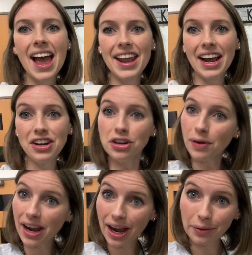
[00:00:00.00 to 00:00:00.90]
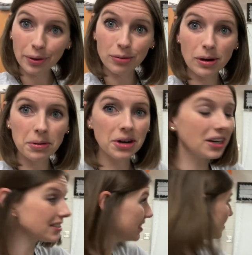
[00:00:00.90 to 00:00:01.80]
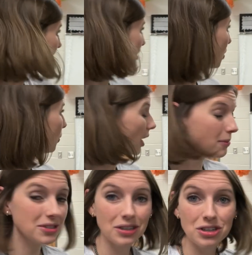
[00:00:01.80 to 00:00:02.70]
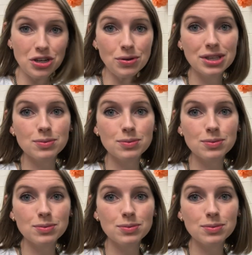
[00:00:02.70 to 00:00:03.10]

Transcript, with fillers: And I knew I had room up here because I didn't know what I was going to do with this